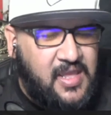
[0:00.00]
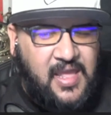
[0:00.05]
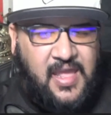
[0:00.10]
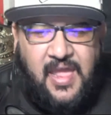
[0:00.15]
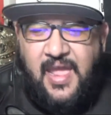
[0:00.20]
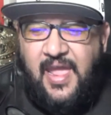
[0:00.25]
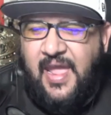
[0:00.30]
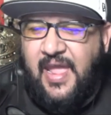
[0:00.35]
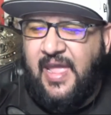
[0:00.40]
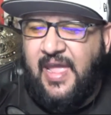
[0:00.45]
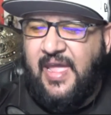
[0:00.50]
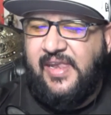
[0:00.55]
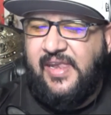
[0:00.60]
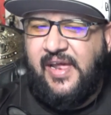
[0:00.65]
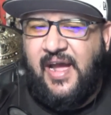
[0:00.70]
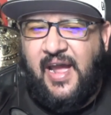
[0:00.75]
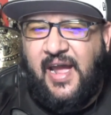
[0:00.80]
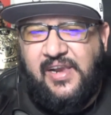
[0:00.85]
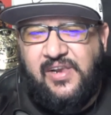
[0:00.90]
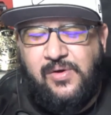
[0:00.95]
And
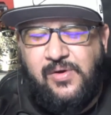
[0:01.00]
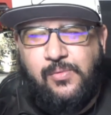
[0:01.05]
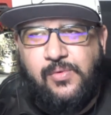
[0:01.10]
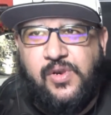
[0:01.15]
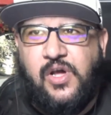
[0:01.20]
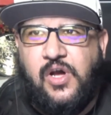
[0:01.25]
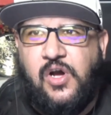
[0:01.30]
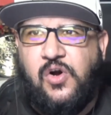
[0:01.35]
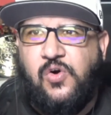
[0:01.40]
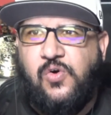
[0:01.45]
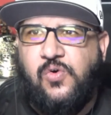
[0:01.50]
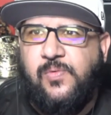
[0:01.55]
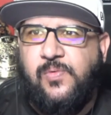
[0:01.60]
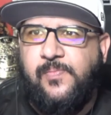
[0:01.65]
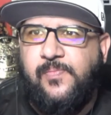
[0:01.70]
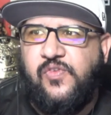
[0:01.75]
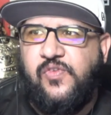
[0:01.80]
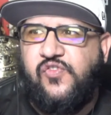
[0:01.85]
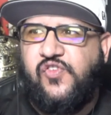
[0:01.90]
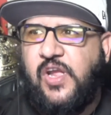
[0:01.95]
I don't know,
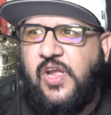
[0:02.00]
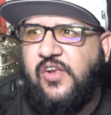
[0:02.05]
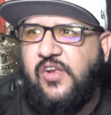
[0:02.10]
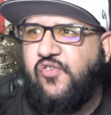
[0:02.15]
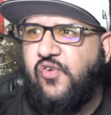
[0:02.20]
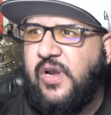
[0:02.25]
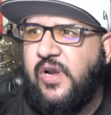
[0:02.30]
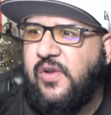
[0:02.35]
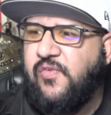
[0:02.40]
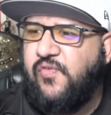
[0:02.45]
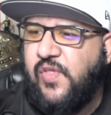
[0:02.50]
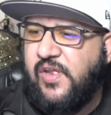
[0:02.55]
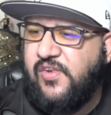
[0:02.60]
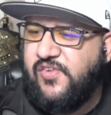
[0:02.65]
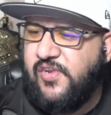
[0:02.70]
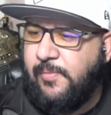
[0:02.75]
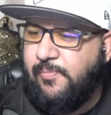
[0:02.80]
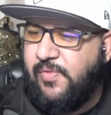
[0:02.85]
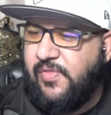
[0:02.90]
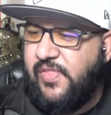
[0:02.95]
J-Train, if that's
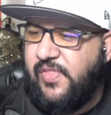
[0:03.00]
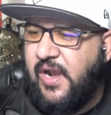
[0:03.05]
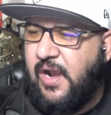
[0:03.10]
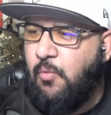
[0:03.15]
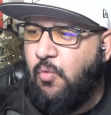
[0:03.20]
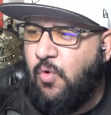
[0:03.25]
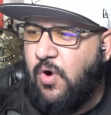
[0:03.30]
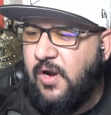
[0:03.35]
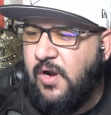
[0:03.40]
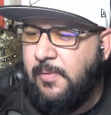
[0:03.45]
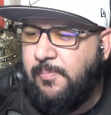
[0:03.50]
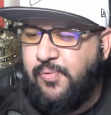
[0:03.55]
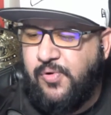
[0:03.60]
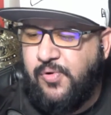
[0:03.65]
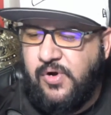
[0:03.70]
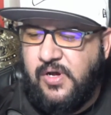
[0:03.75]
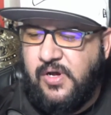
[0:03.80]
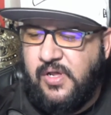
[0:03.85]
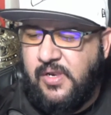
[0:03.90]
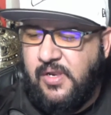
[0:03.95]
something that I want to
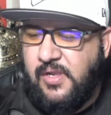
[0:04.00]
put